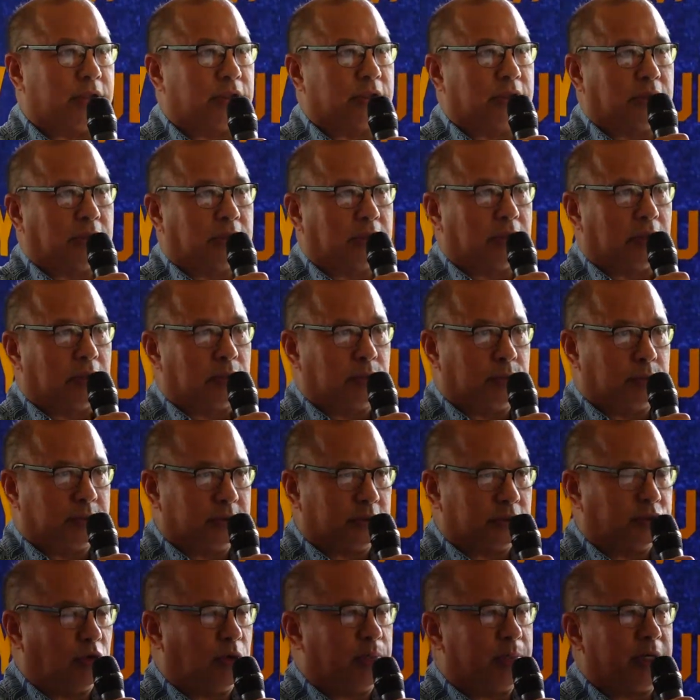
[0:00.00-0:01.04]
to, uh, who
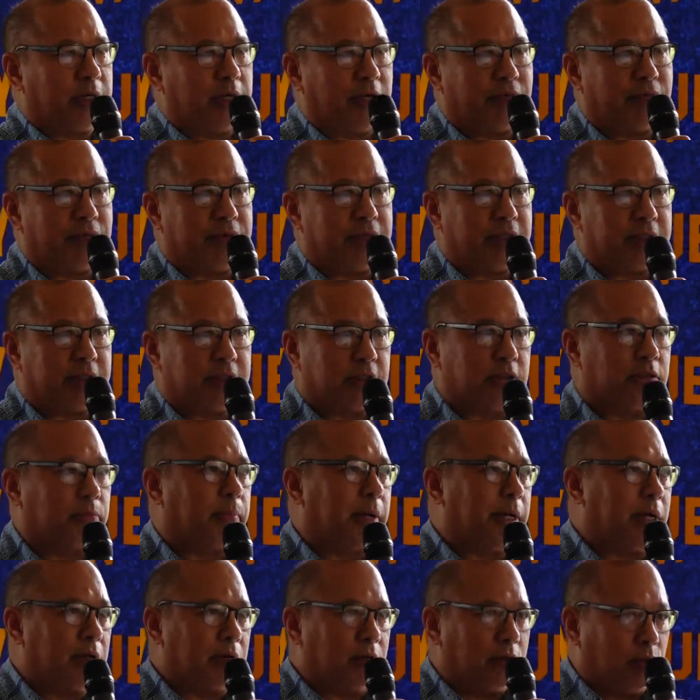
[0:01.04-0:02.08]
was former governor, to
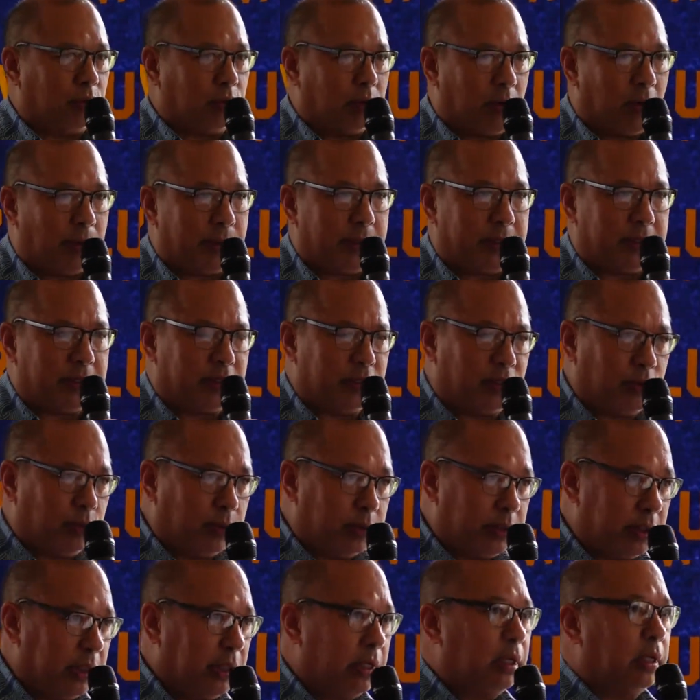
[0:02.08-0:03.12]
my Uncle Robert
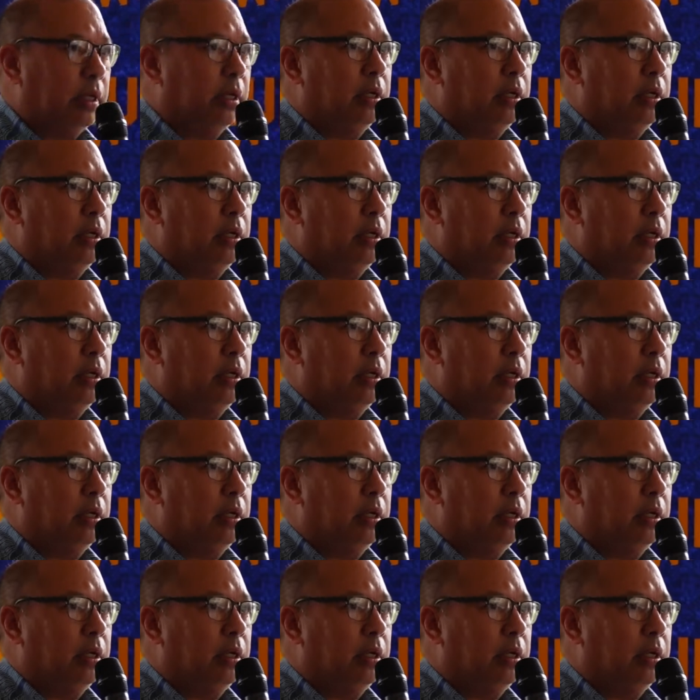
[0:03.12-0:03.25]
Underwood,